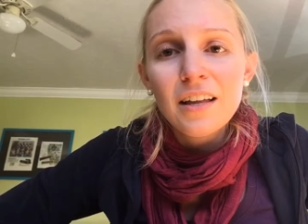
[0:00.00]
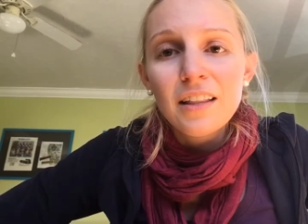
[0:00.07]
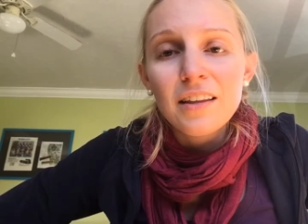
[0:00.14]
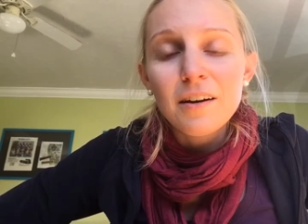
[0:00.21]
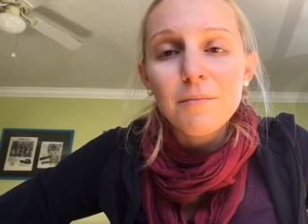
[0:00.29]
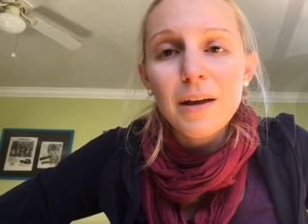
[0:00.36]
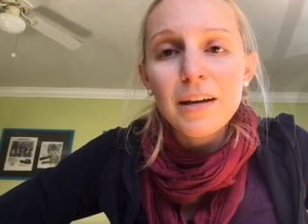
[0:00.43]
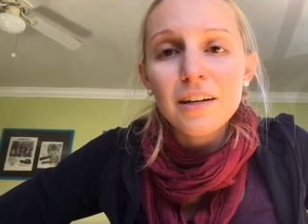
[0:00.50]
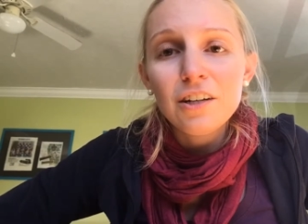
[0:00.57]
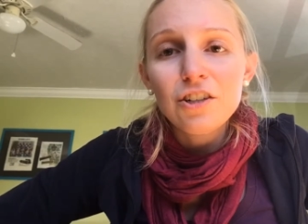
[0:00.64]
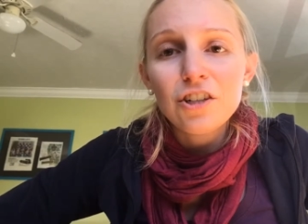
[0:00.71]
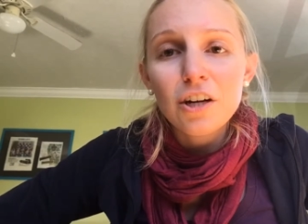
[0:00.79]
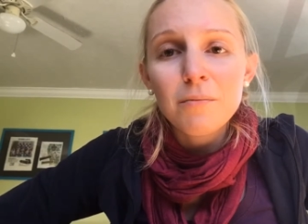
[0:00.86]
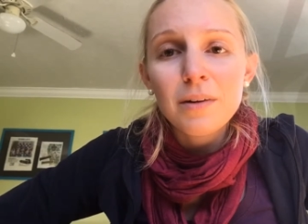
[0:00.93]
They're made in
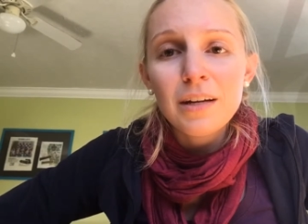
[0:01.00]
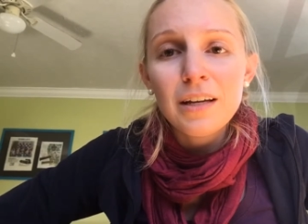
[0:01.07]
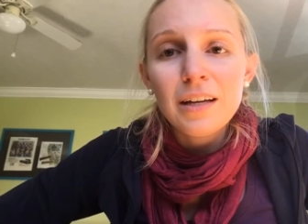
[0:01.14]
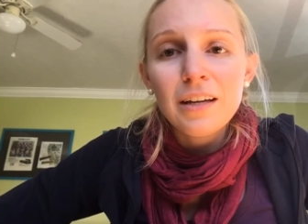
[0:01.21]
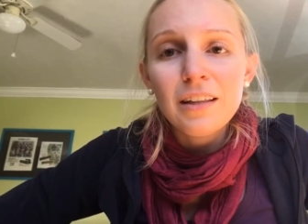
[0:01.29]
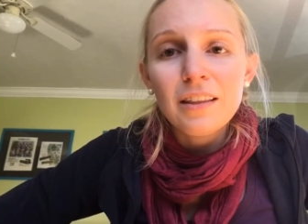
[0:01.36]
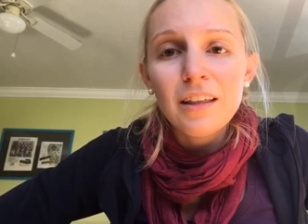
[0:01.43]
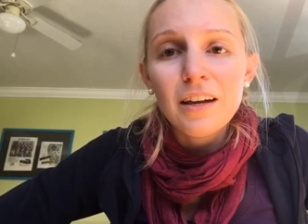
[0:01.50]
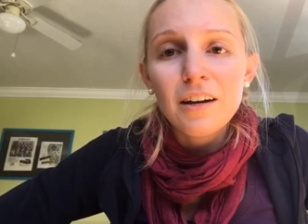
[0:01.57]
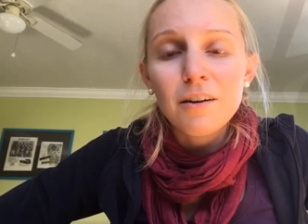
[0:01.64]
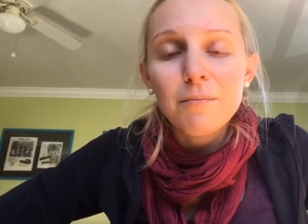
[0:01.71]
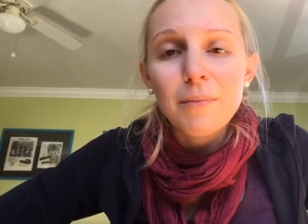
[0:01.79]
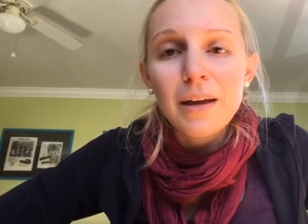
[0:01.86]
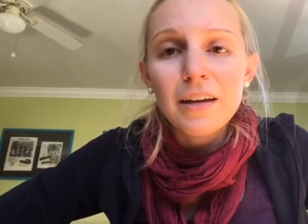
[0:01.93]
Germany.
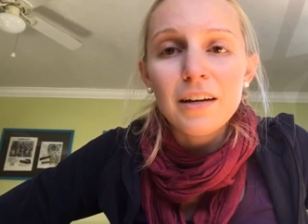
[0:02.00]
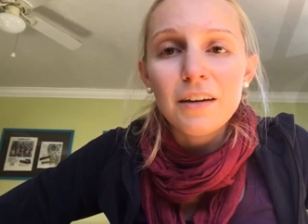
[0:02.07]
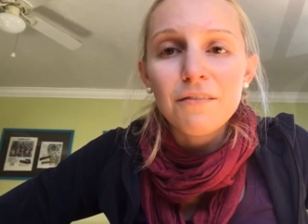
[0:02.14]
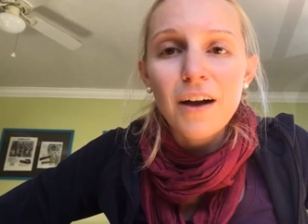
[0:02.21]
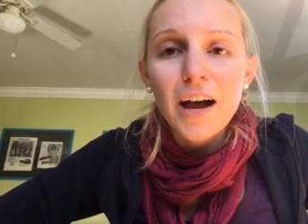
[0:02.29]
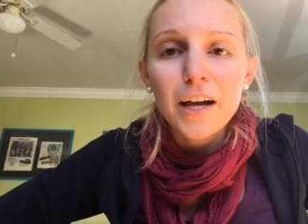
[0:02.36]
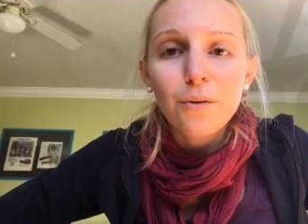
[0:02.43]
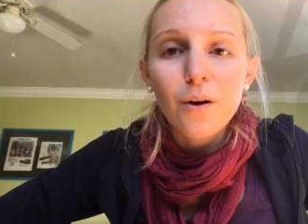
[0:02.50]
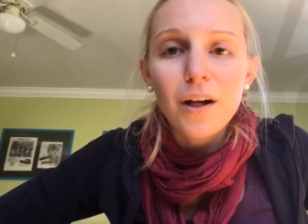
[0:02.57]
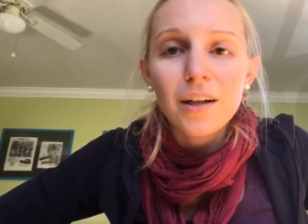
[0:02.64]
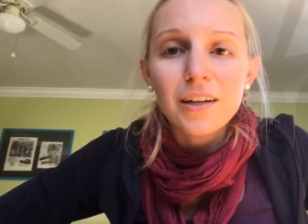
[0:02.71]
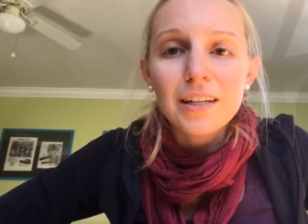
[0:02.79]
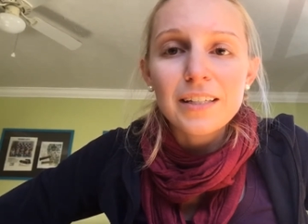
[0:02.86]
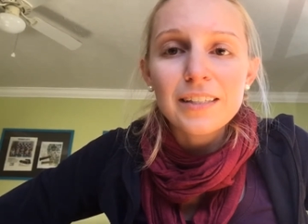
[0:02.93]
They're made of high
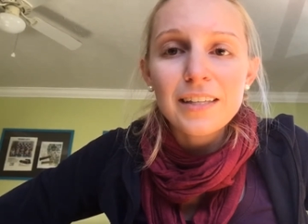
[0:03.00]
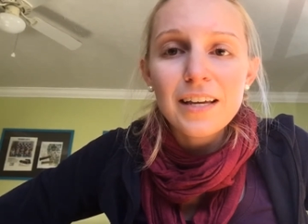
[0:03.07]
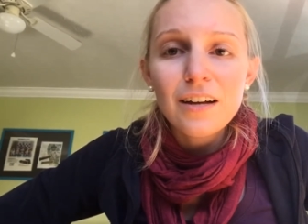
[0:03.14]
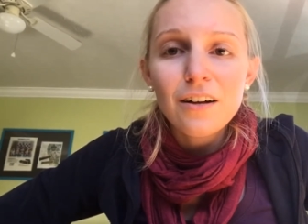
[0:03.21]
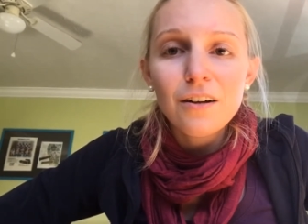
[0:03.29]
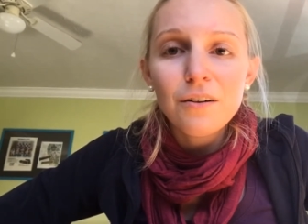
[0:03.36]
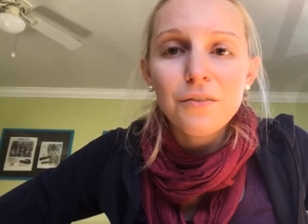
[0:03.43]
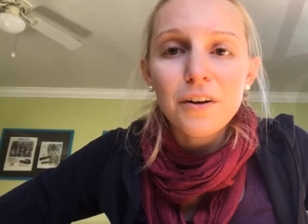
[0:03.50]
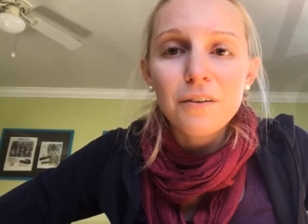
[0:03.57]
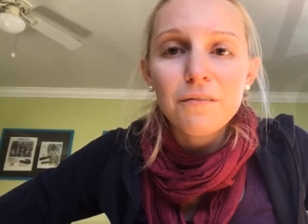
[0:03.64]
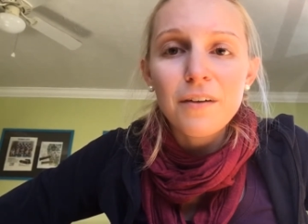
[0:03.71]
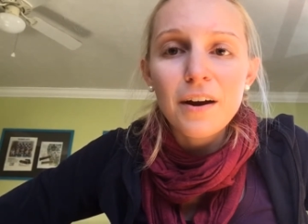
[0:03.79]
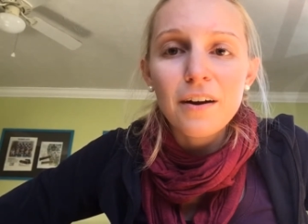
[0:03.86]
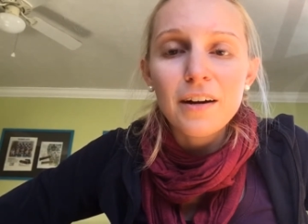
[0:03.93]
quality steel. They're
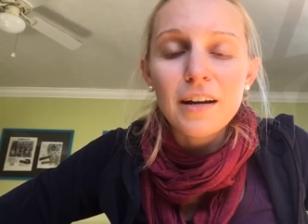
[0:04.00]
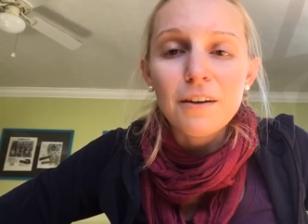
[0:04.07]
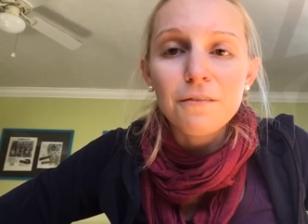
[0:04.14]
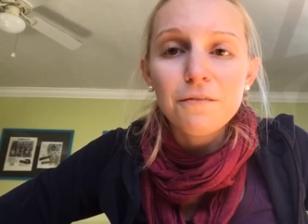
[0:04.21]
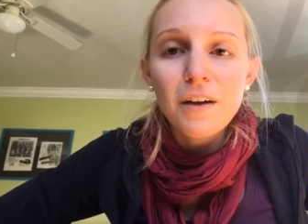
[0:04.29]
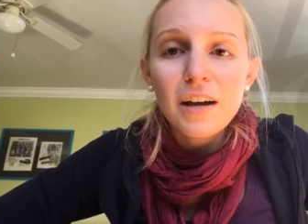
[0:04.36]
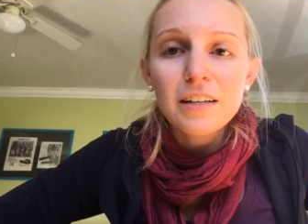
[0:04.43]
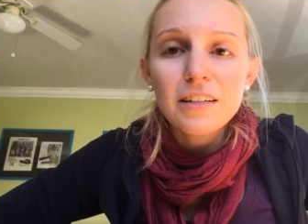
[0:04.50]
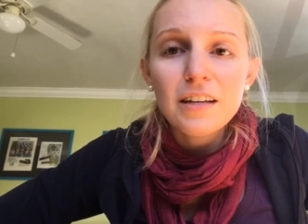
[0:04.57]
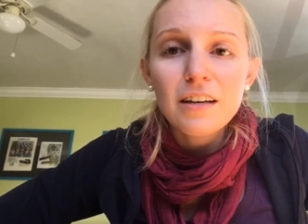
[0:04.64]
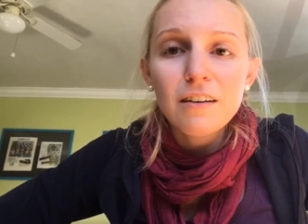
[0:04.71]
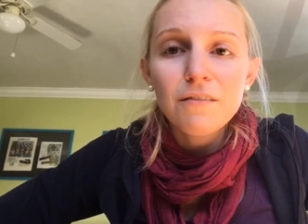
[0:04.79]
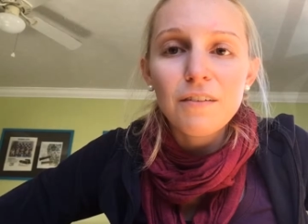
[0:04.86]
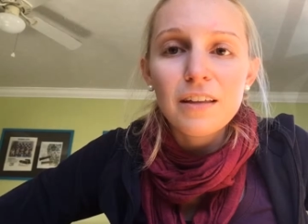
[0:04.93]
very
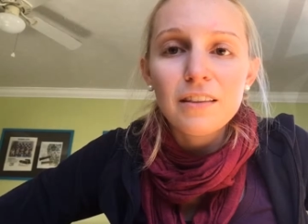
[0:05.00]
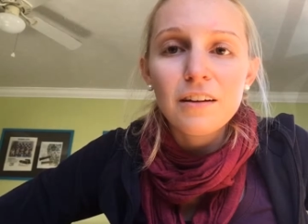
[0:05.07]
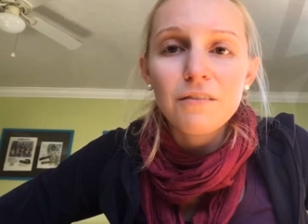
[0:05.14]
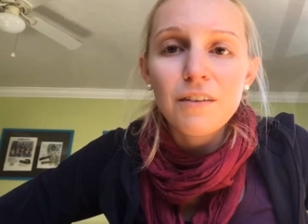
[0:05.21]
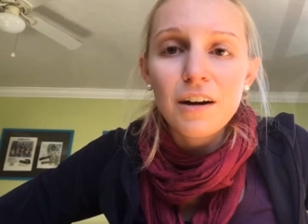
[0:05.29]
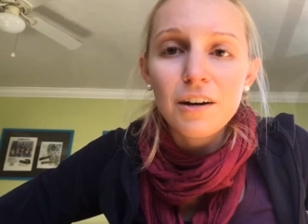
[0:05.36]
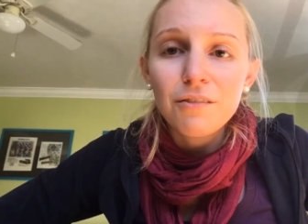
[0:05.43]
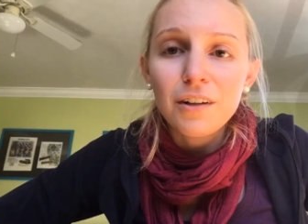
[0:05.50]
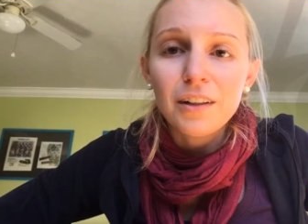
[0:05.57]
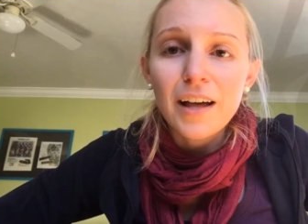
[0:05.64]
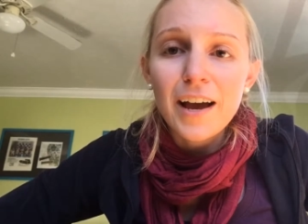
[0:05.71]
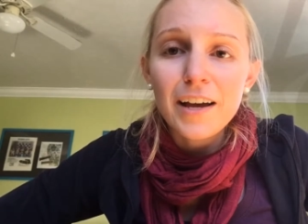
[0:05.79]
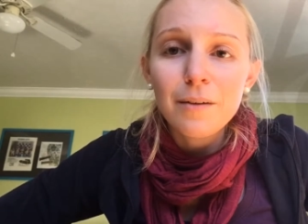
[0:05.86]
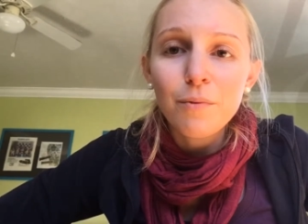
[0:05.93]
effective and they're very
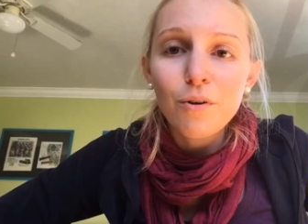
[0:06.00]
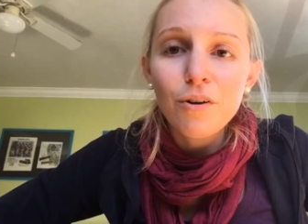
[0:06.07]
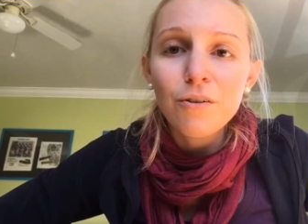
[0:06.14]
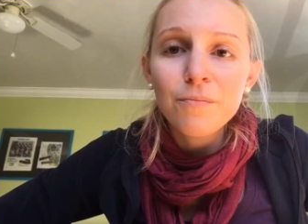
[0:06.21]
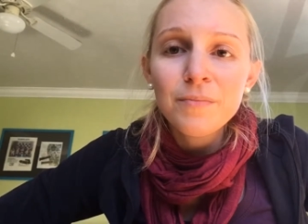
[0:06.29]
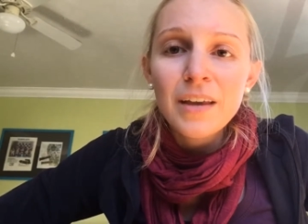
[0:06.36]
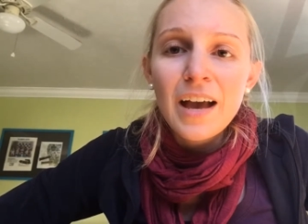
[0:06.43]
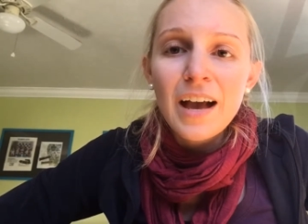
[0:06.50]
reliable.